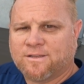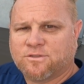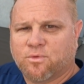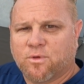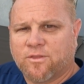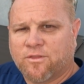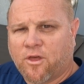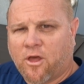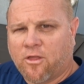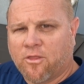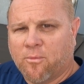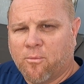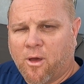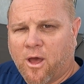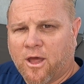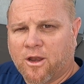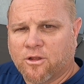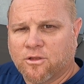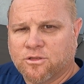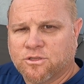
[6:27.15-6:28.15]
as with all the
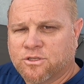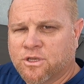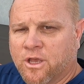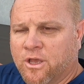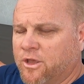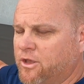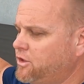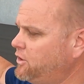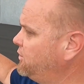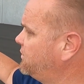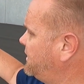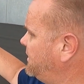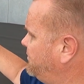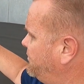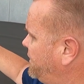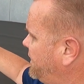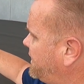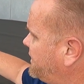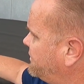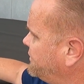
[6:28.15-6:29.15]
models, you can
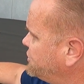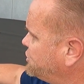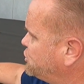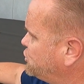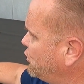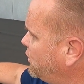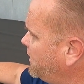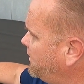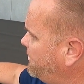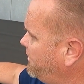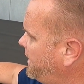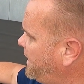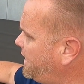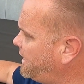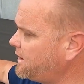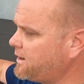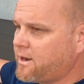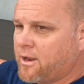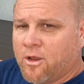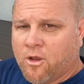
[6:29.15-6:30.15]
pick the short
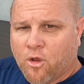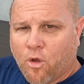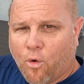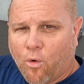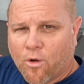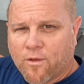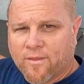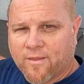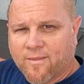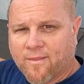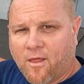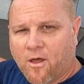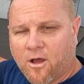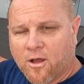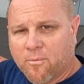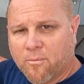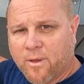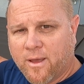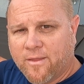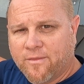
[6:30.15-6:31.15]
bed or the
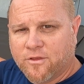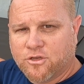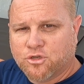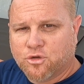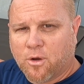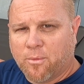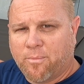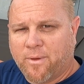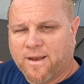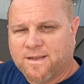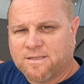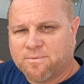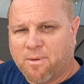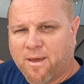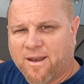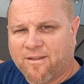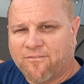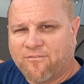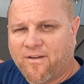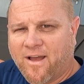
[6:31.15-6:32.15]
long bed. The short bed is
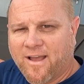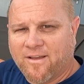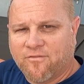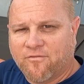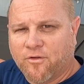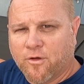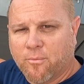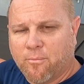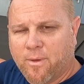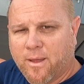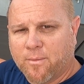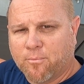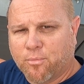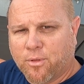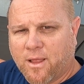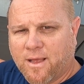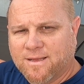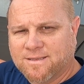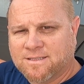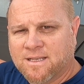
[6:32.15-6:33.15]
about a 5-foot bed
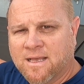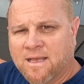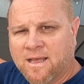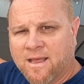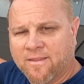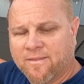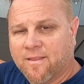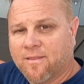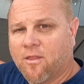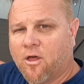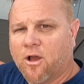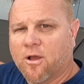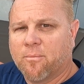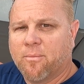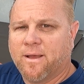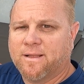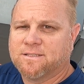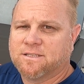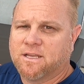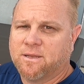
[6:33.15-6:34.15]
plus. The long
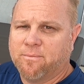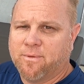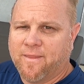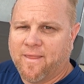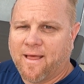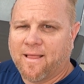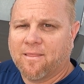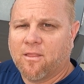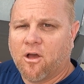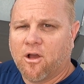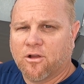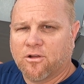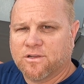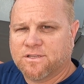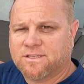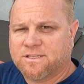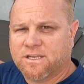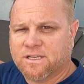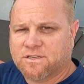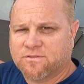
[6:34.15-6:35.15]
bed's going to be that longer
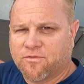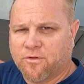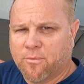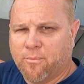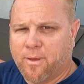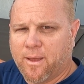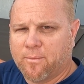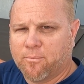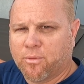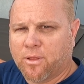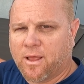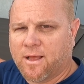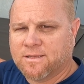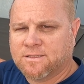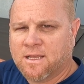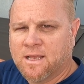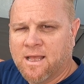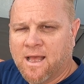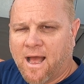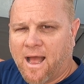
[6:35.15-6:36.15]
6-foot bed
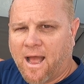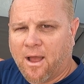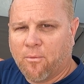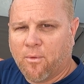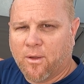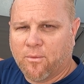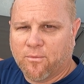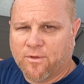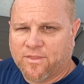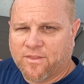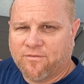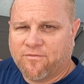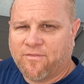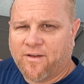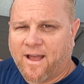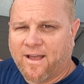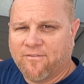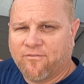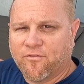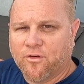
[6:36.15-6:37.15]
plus. I went with the
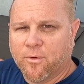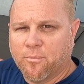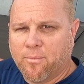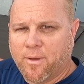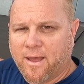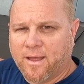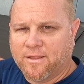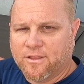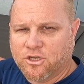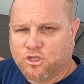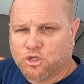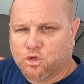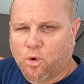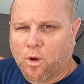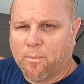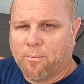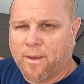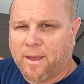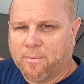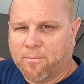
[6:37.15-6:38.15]
5-foot bed, the
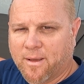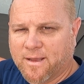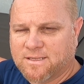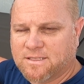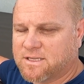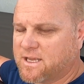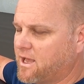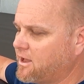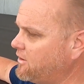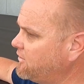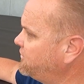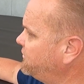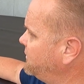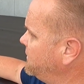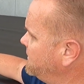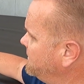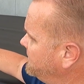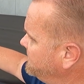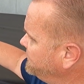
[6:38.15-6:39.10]
short bed myself.